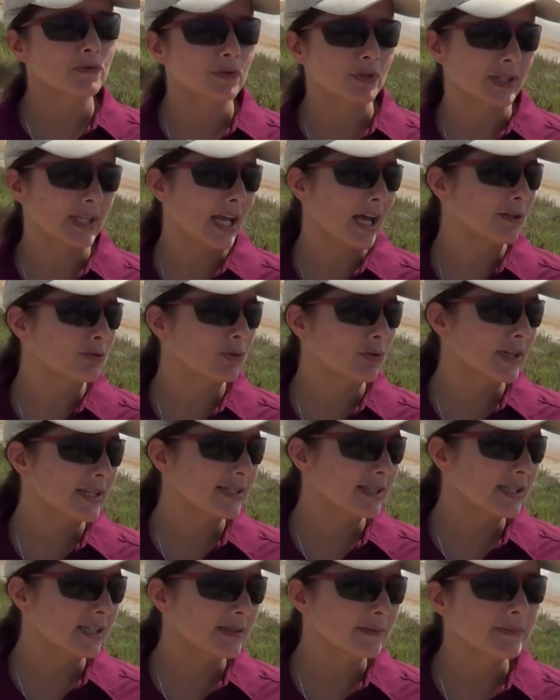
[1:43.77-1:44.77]
for cattle
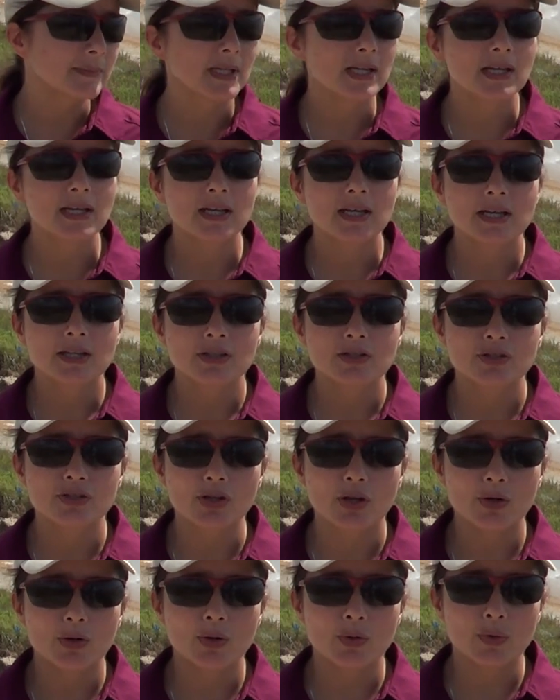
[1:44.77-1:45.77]
grazing.
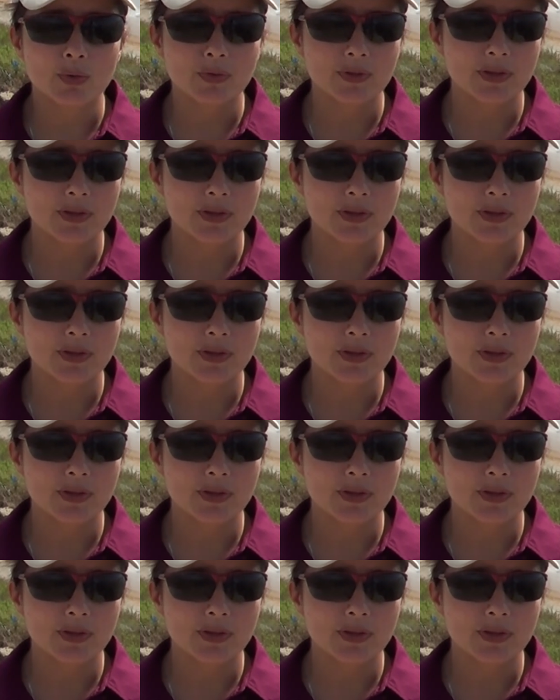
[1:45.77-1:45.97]
So